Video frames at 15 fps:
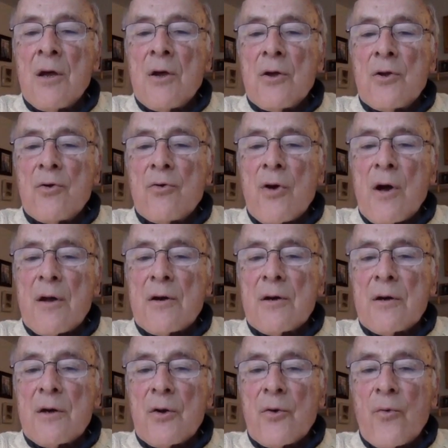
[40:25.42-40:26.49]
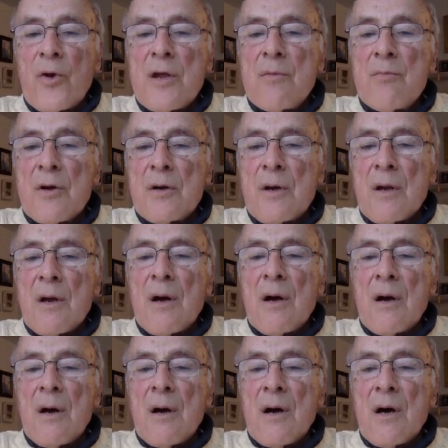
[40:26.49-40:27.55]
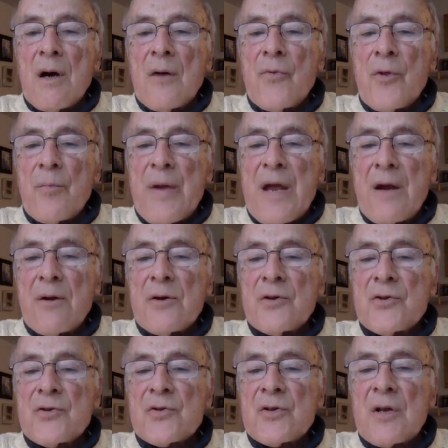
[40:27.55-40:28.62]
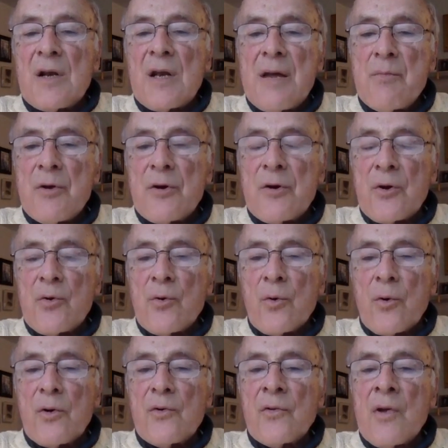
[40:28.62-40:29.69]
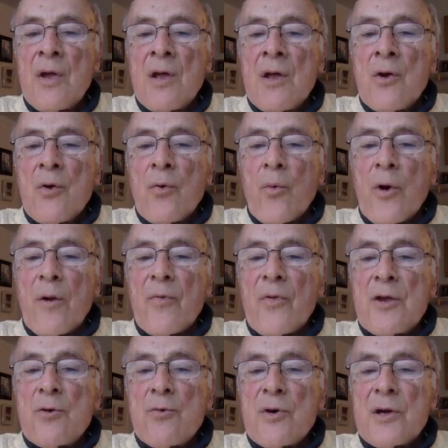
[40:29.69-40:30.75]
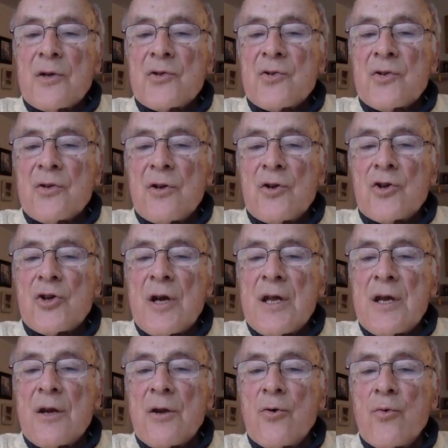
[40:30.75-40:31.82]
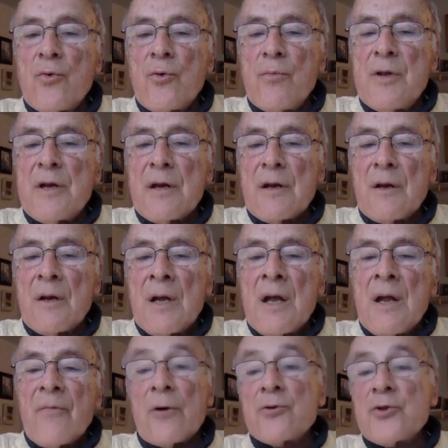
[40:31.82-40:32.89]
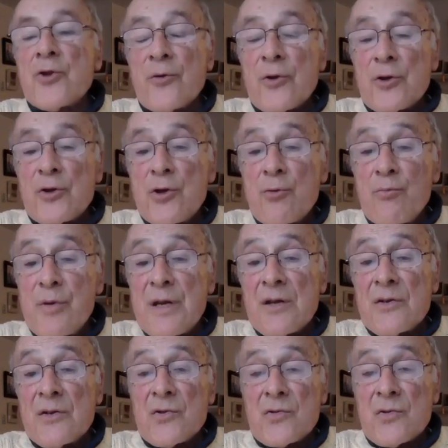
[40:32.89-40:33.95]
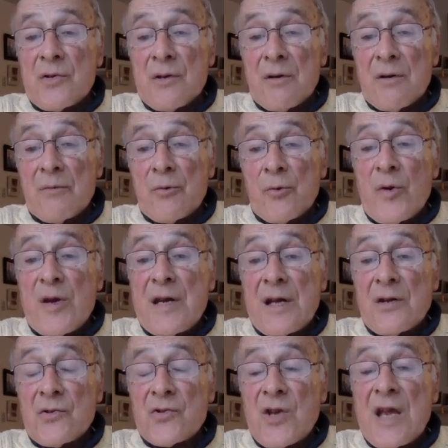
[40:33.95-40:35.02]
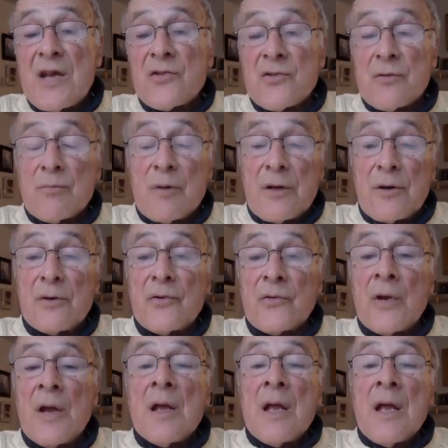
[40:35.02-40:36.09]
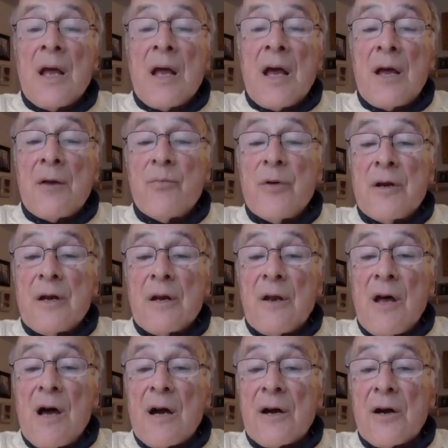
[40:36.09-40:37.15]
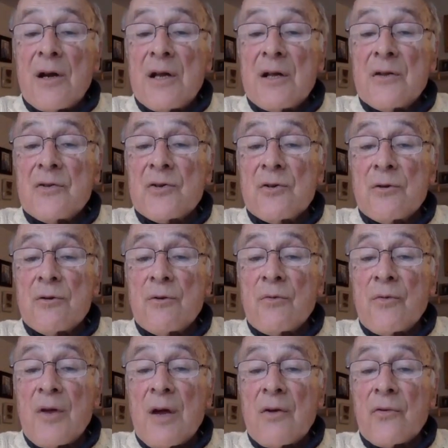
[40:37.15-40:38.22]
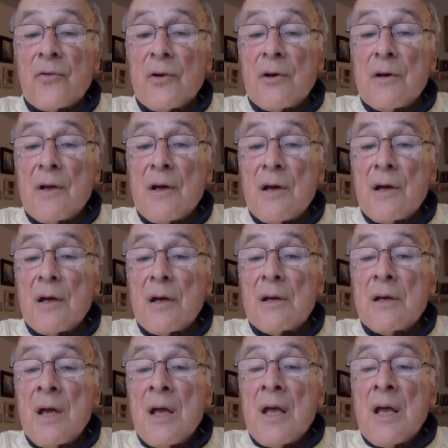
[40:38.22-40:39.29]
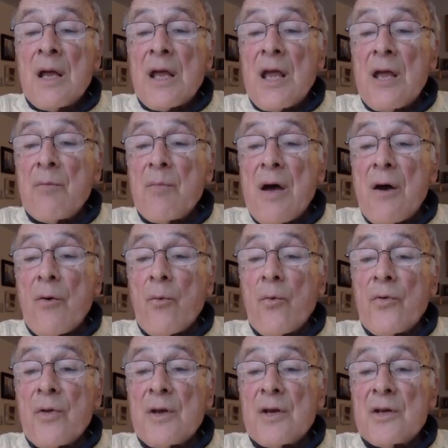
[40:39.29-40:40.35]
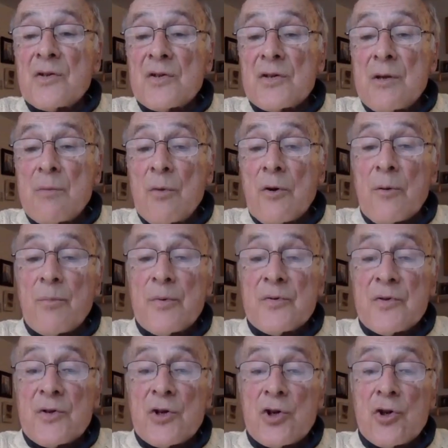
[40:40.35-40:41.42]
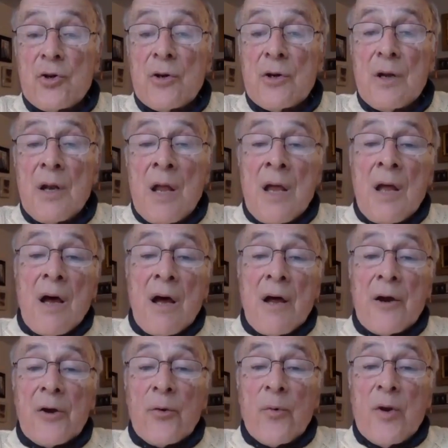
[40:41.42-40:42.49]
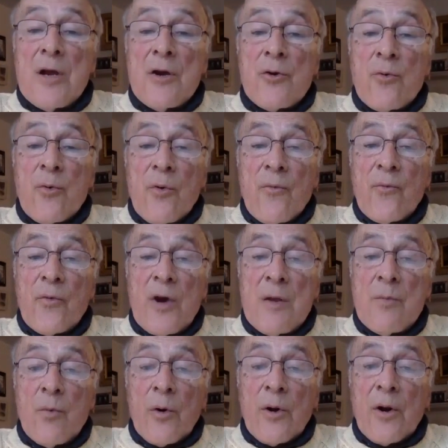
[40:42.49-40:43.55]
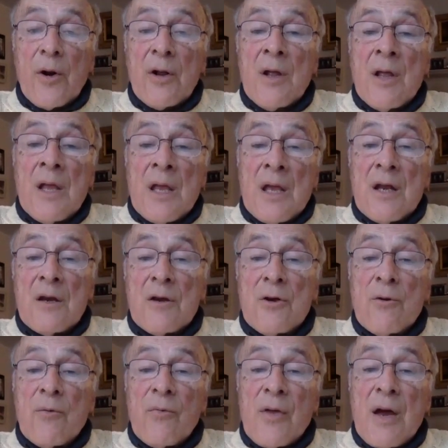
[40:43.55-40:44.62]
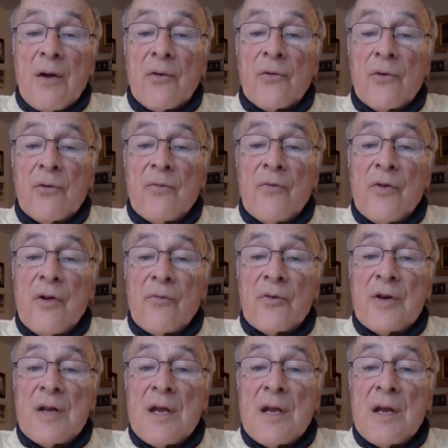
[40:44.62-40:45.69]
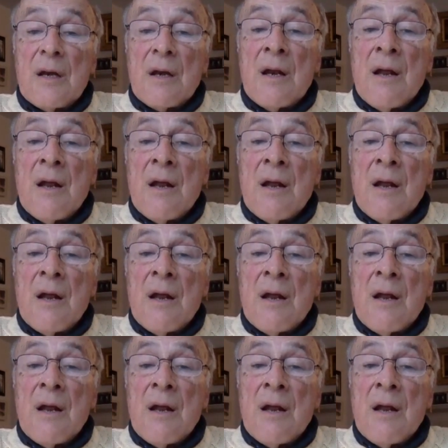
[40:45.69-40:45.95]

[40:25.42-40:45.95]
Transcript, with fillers: you got an agreement on the Paris Climate Accords, where the US and China, who had been at those are the two biggest uh, greenhouse gas emitters, had been at loggerheads in 2009, came out with a similar position on agreeing to a framework in 2015.